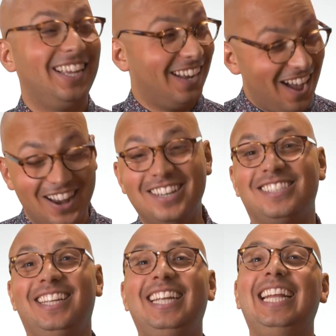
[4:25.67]
Like,
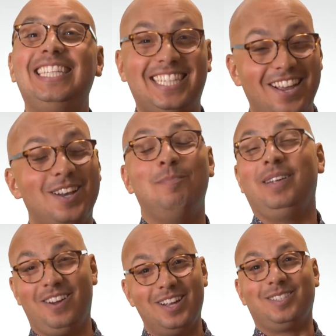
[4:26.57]
honestly, it's gonna
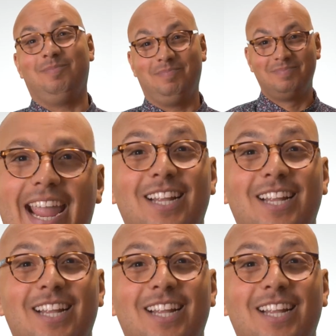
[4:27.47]
be awesome.